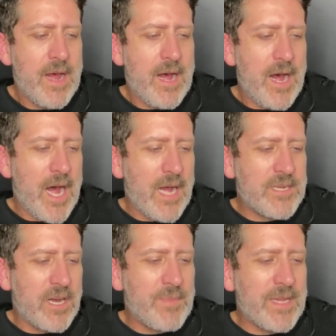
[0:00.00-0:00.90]

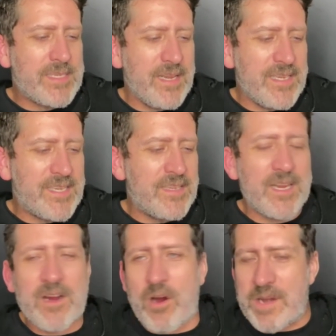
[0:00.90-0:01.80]
Talked about Selling
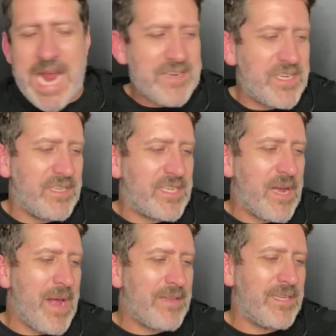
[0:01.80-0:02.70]
Sunset. Kardashians
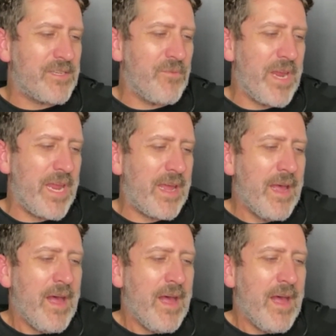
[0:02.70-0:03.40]
come out this week.